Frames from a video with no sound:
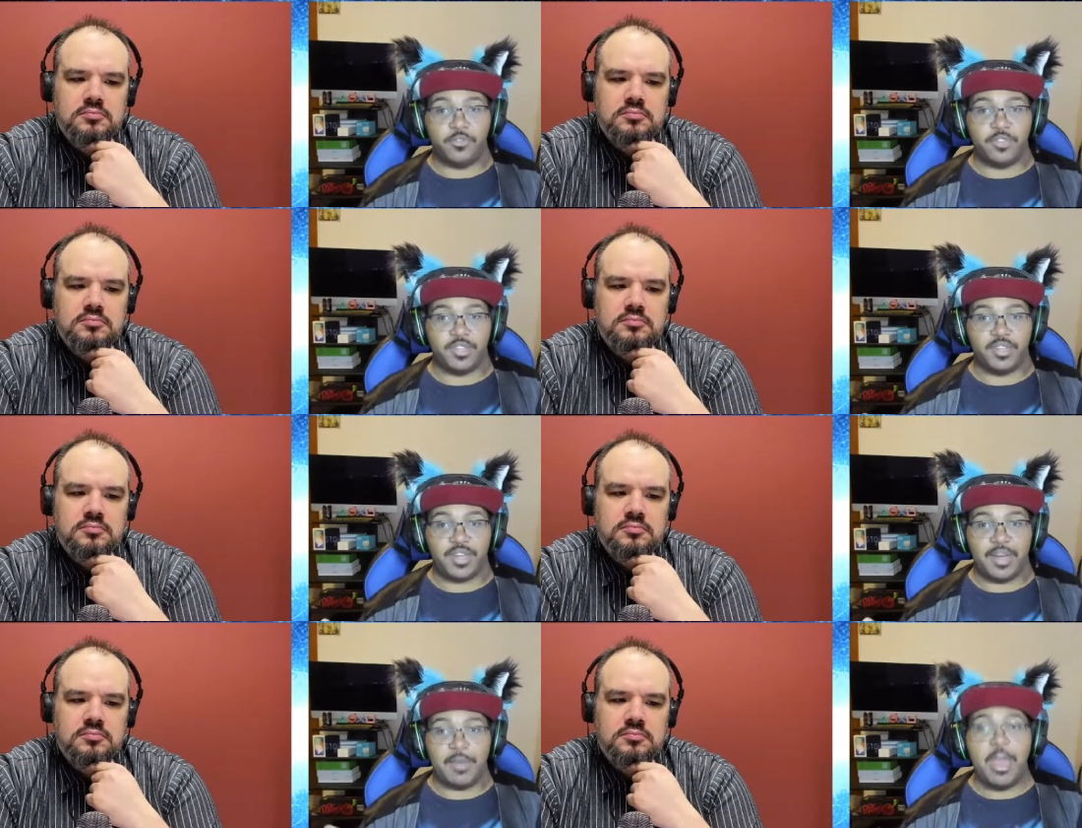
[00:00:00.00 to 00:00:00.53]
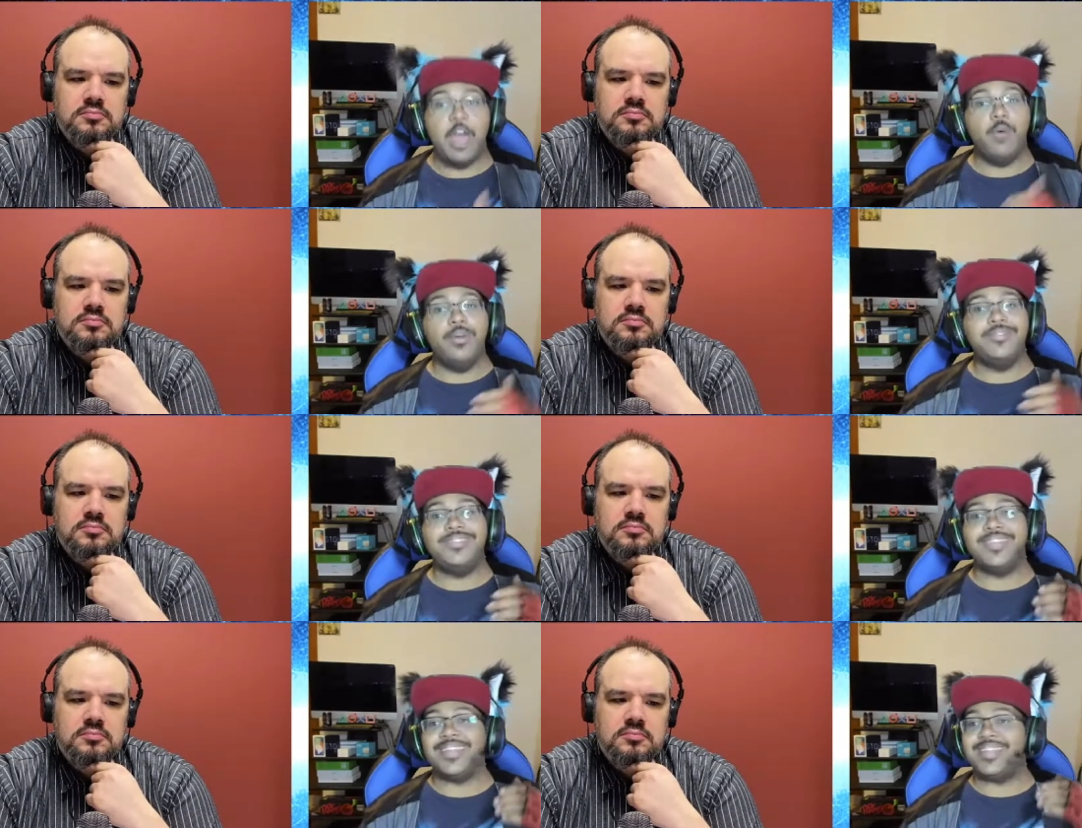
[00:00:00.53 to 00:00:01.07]
Speaker 1: the time. We've
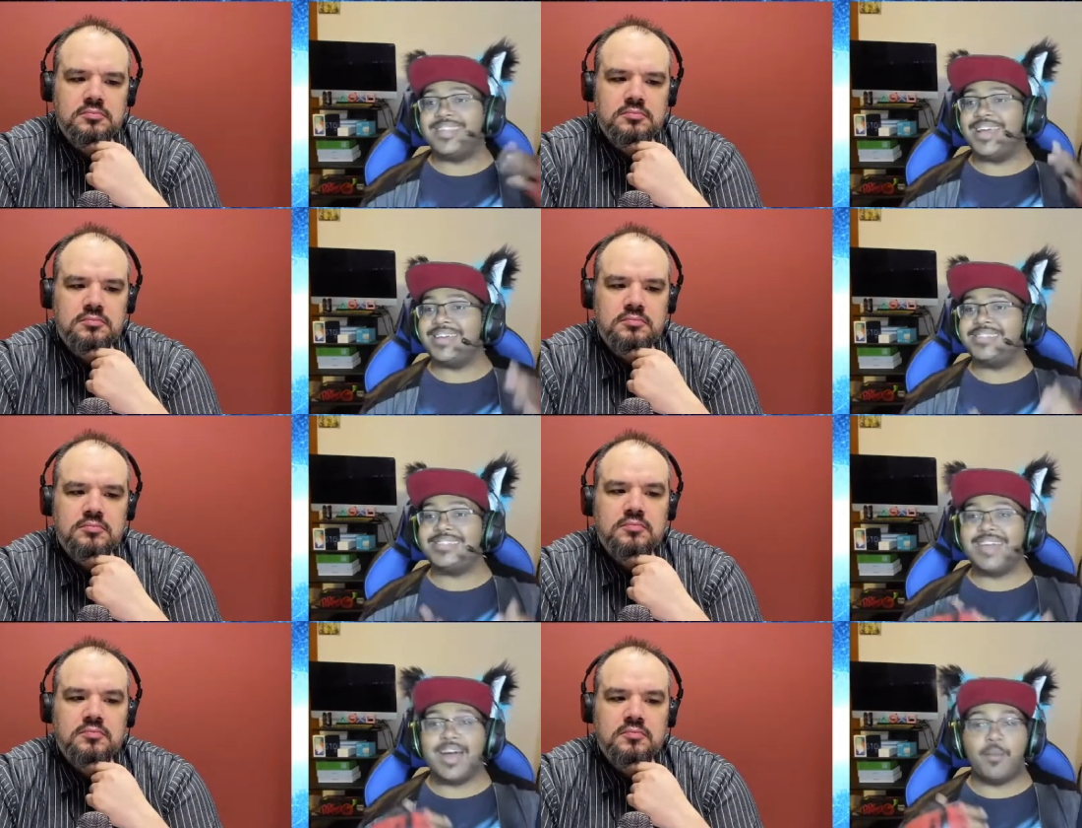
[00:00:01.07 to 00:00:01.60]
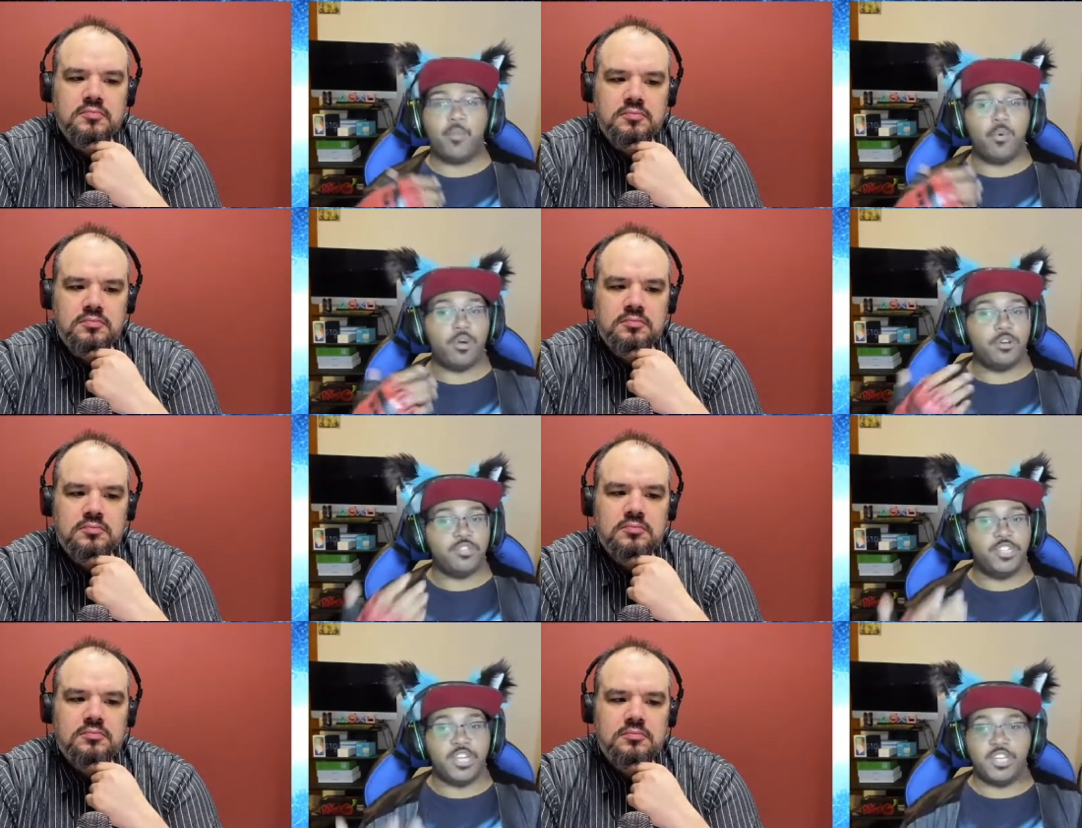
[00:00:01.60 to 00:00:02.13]
seen the desktop world
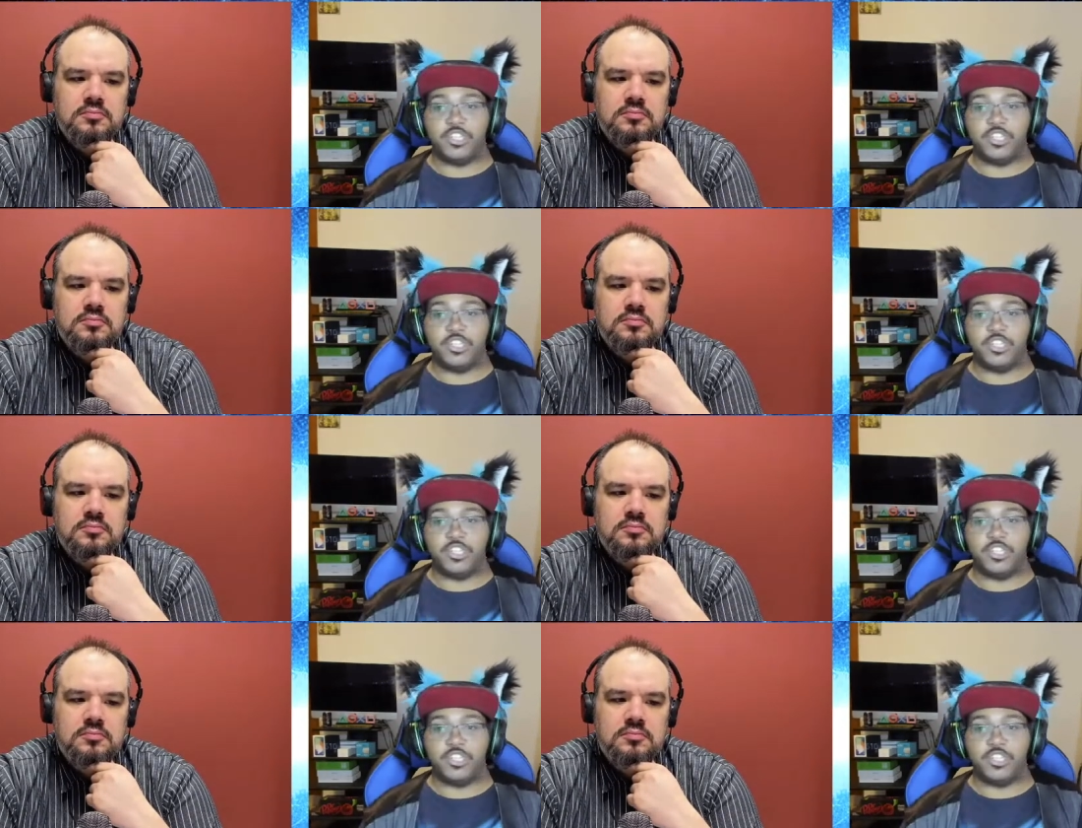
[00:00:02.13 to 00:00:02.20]
change